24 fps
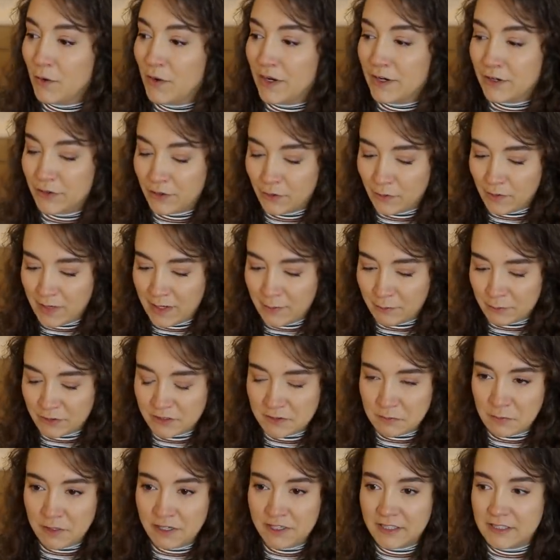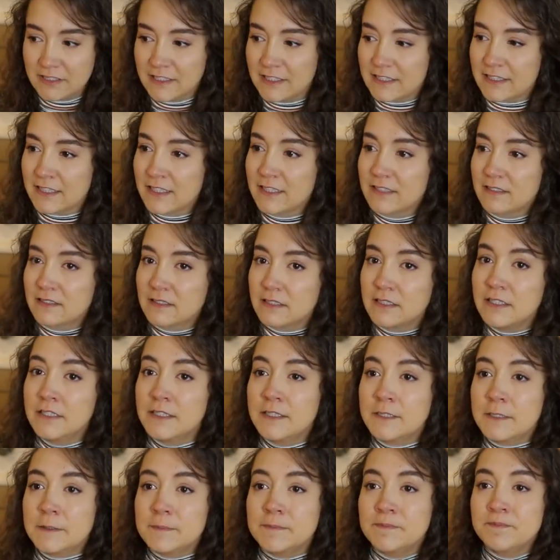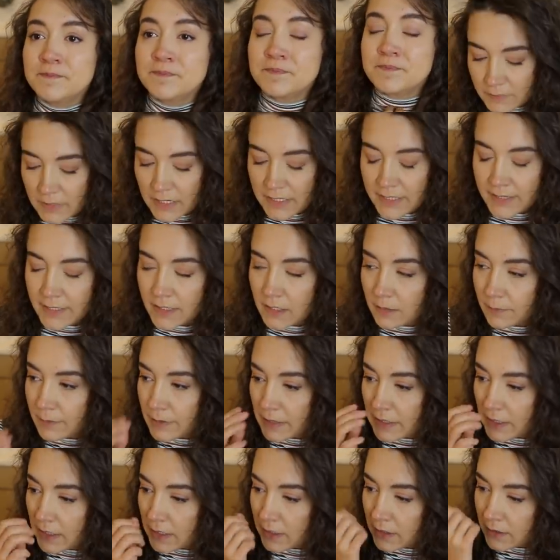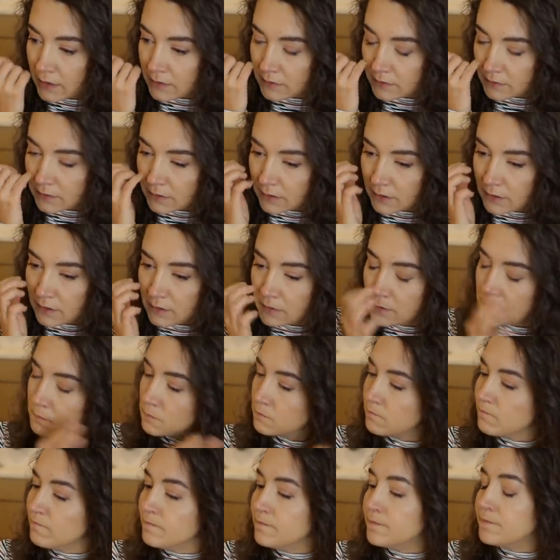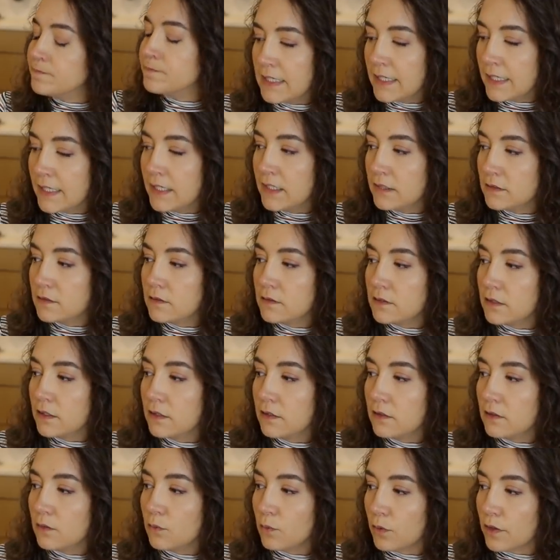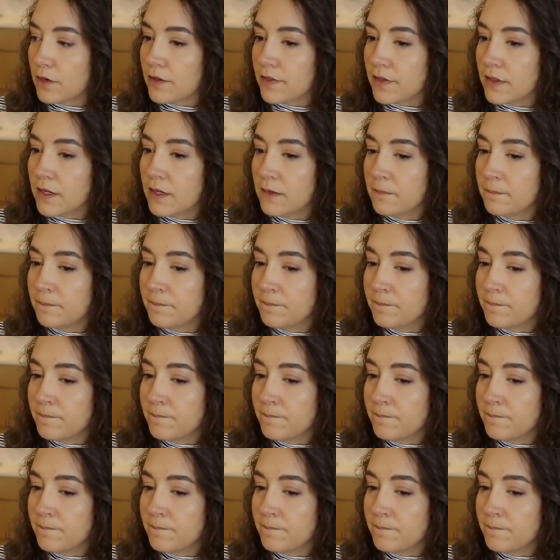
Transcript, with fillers: I don't know why I'm responding like this. I think because it is worth it.